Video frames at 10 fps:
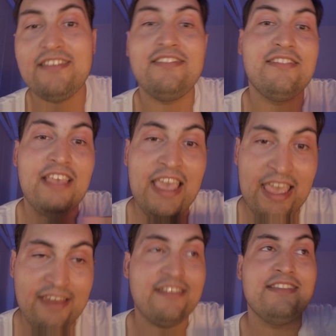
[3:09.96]
is
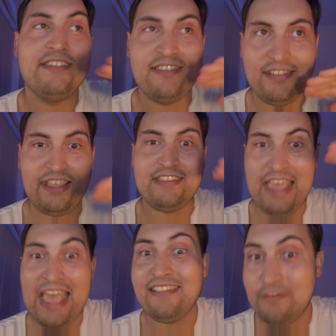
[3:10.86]
and select
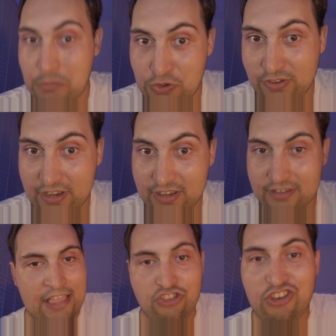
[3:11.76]
it as music.
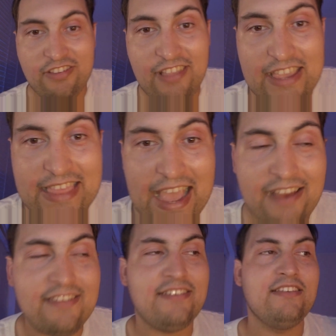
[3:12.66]
And just like
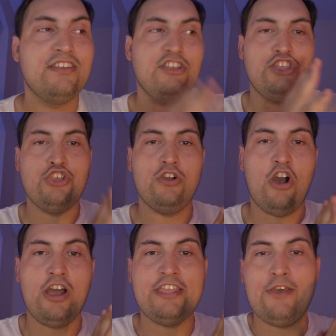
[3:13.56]
that,
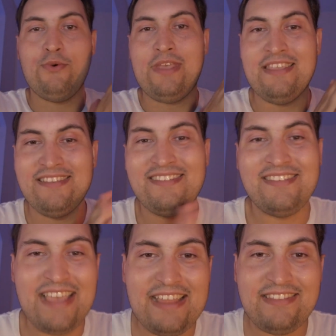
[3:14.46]
your audio is
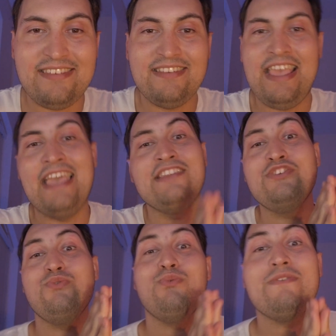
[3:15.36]
set, and
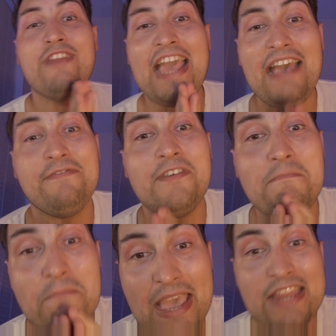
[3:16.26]
you don't even have to
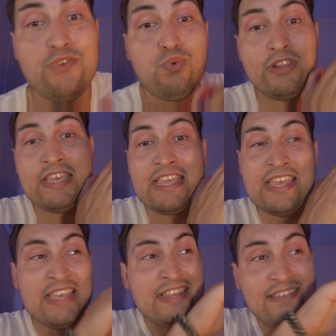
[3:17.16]
manually
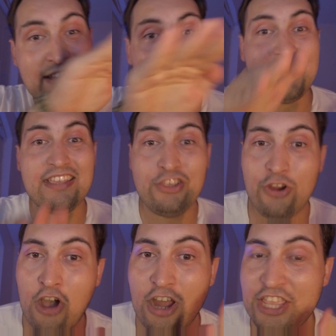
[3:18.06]
duck
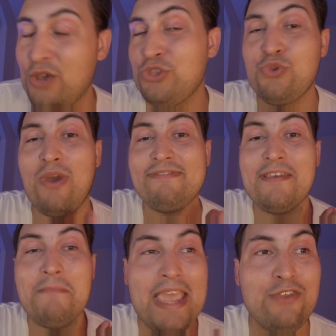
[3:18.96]
your audio. You don't have
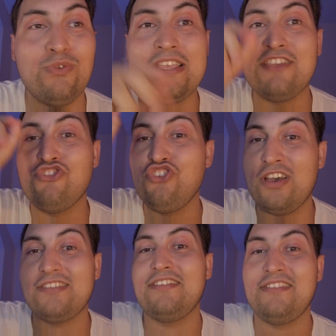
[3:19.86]
to manually
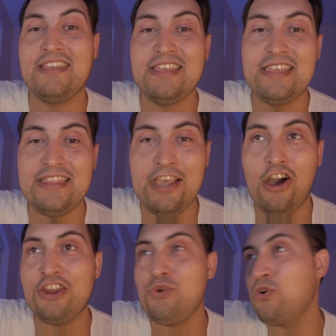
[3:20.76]
adjust the
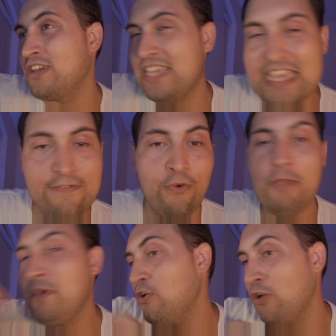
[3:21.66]
audio or
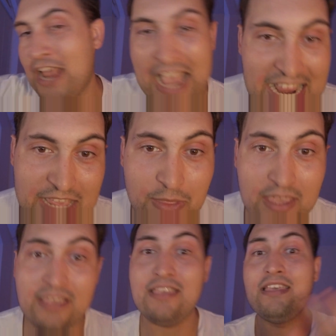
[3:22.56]
keyframe it or
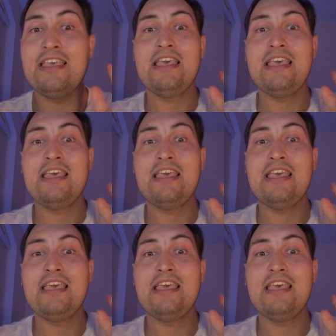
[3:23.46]
anything.